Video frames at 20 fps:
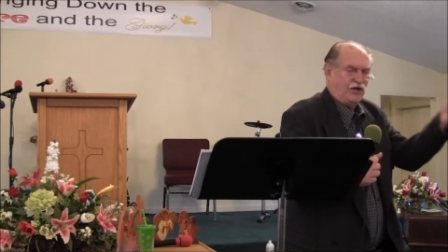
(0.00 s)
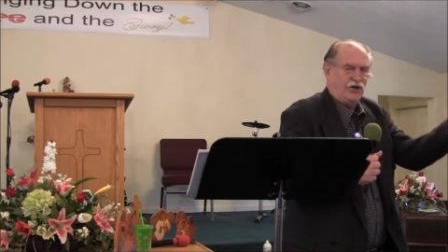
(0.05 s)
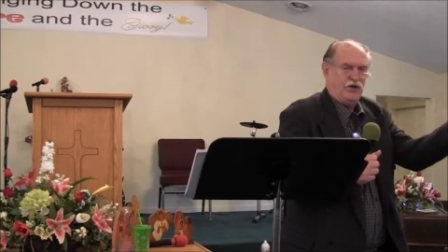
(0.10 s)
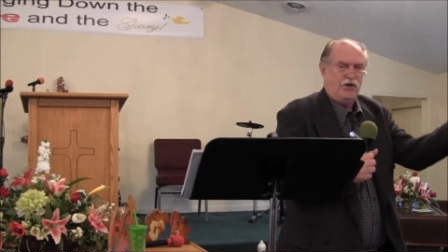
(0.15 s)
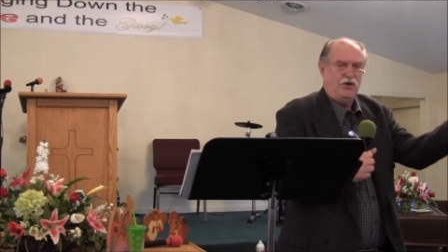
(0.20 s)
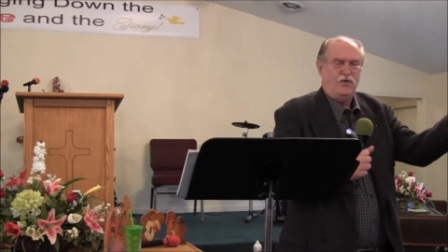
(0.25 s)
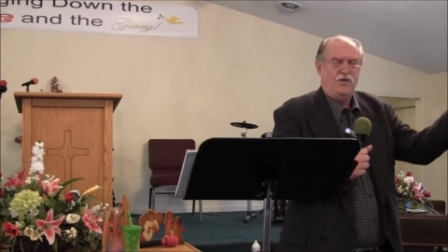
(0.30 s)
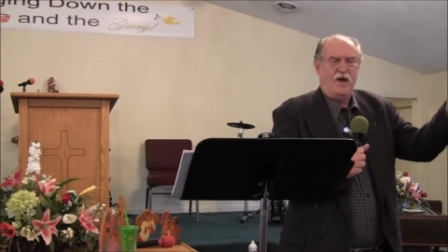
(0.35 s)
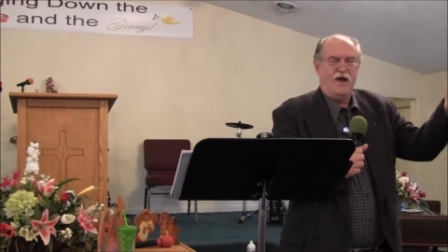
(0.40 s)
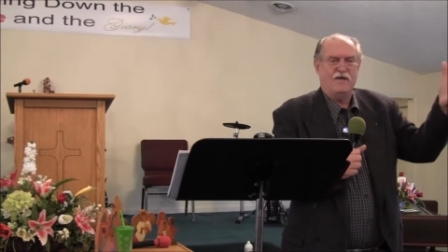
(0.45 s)

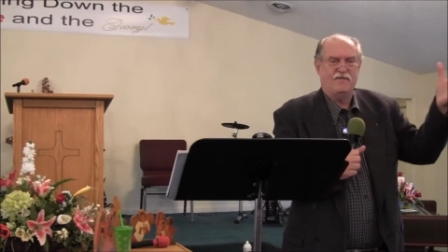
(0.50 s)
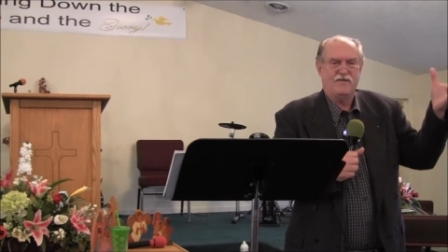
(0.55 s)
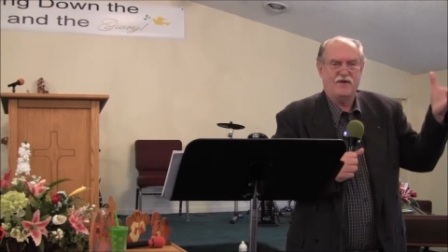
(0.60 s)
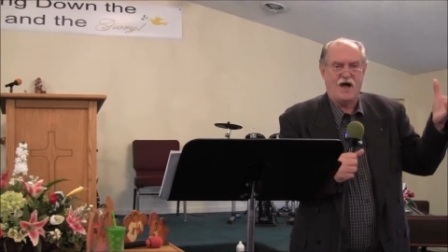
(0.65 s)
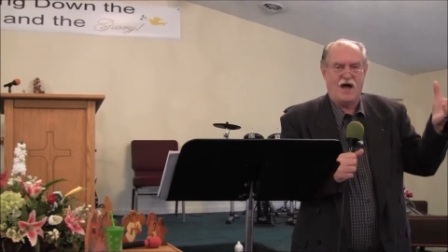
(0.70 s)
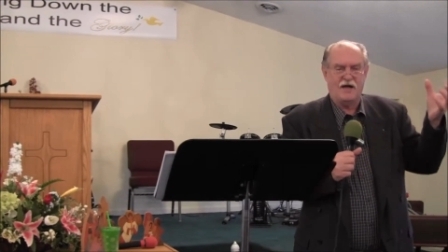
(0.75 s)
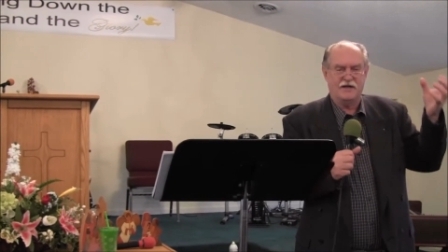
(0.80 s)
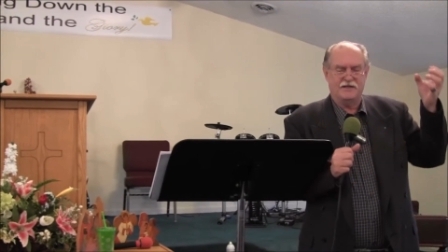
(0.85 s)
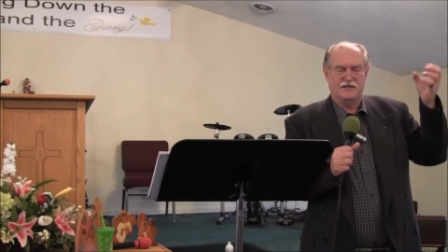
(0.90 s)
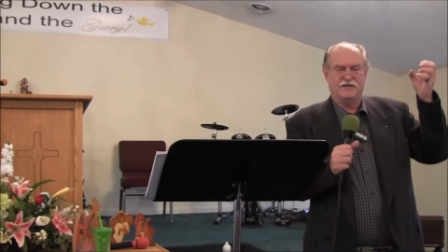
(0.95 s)
You have
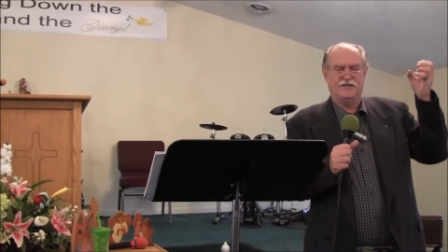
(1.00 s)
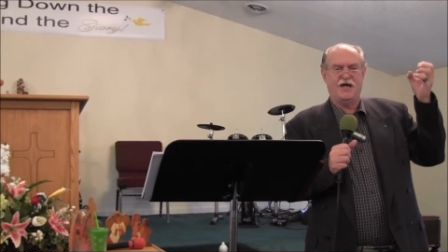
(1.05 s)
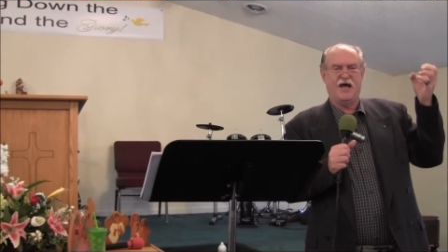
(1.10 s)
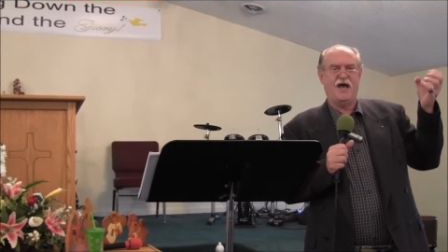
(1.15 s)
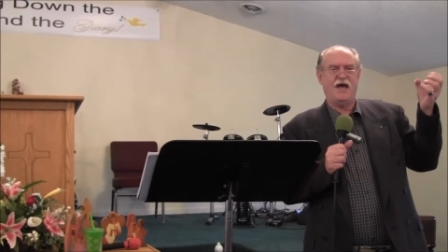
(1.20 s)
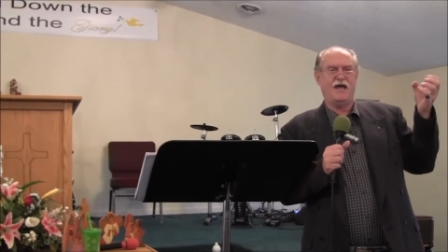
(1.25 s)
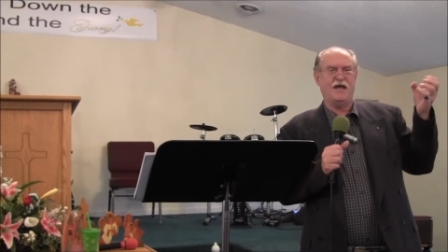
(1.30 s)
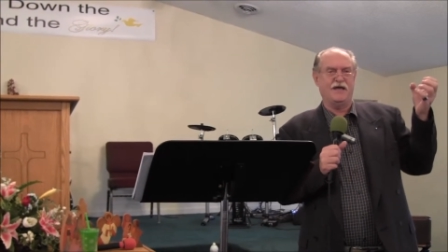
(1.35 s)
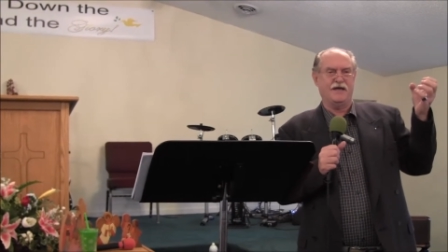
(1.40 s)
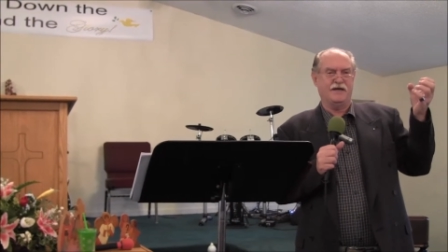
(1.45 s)
got to
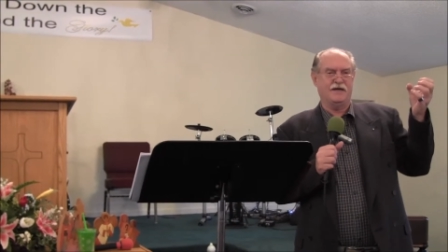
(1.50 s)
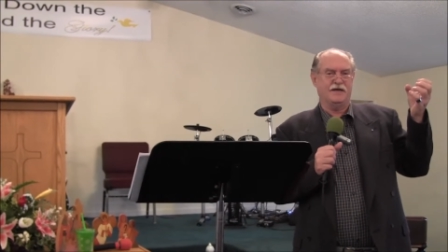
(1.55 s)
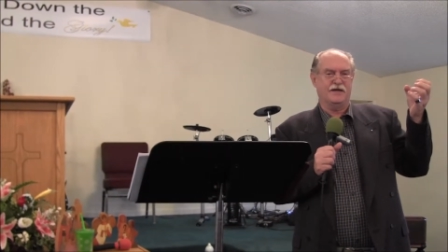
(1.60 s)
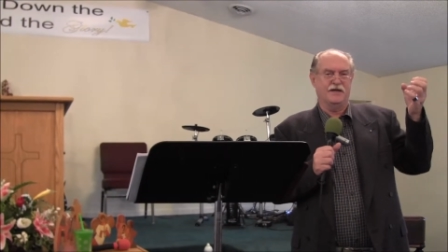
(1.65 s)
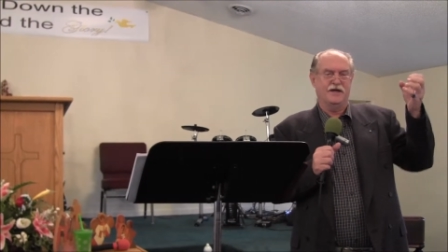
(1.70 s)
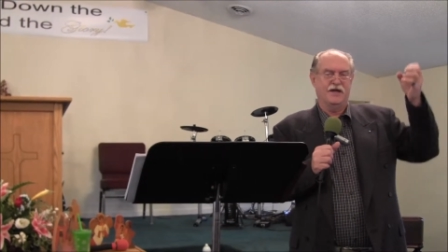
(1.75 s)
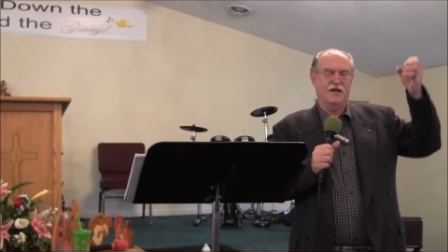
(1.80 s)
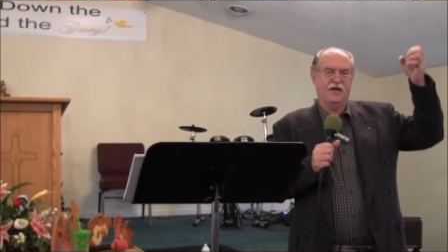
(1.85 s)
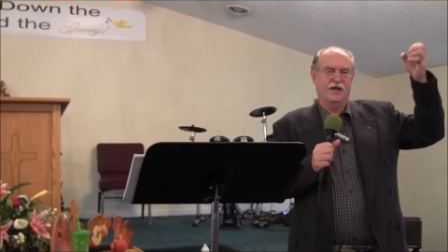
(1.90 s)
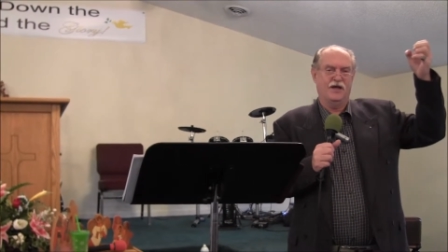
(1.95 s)
take